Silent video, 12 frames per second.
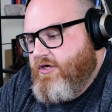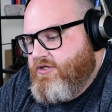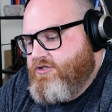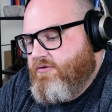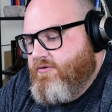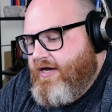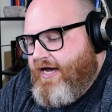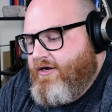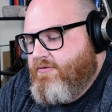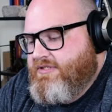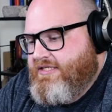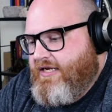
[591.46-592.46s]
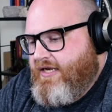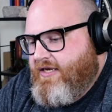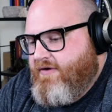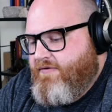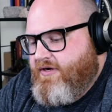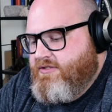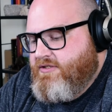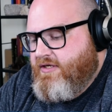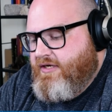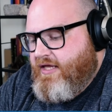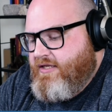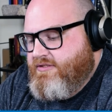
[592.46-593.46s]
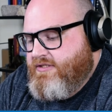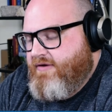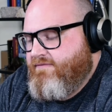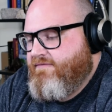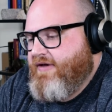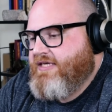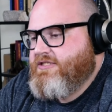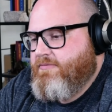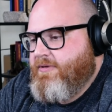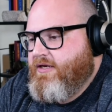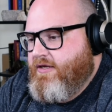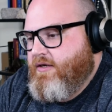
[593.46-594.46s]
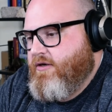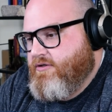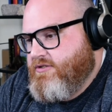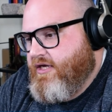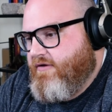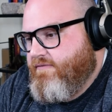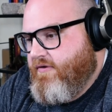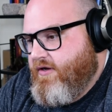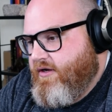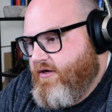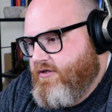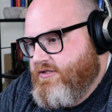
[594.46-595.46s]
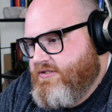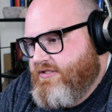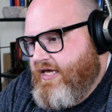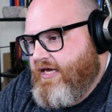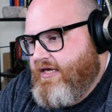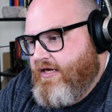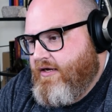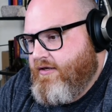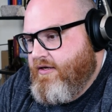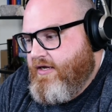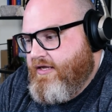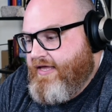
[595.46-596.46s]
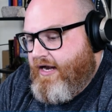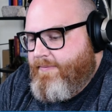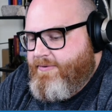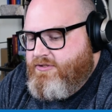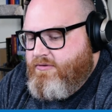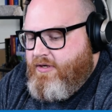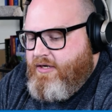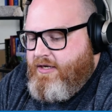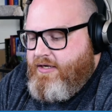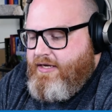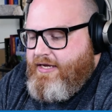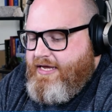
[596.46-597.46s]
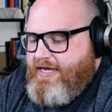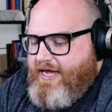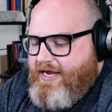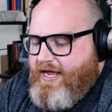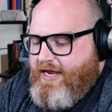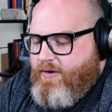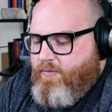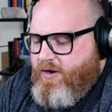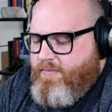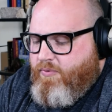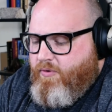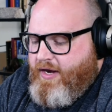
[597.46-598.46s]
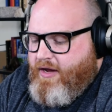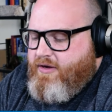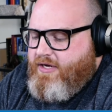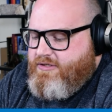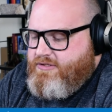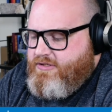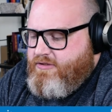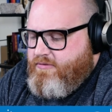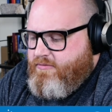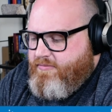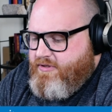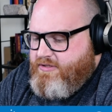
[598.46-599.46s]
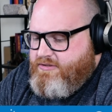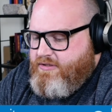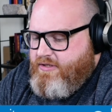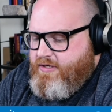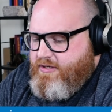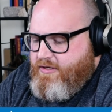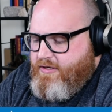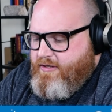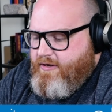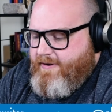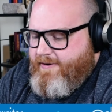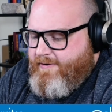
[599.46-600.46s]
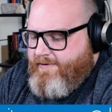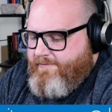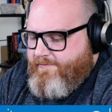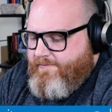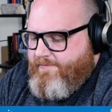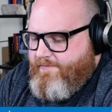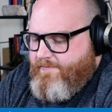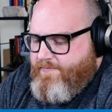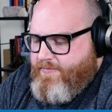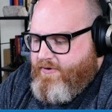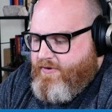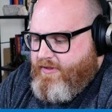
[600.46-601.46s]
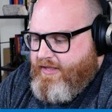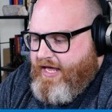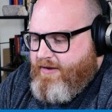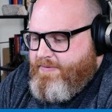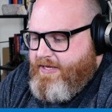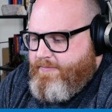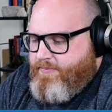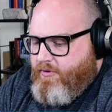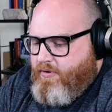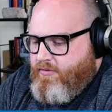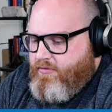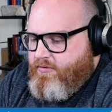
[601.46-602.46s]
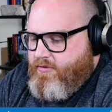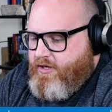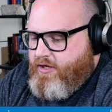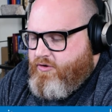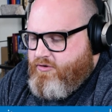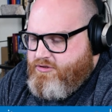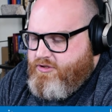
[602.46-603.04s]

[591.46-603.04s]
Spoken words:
So I don't see it any different. It's an investment in yourself. You're just taking that opportunity. And I want to point out here too, because you know, there are a lot of people in your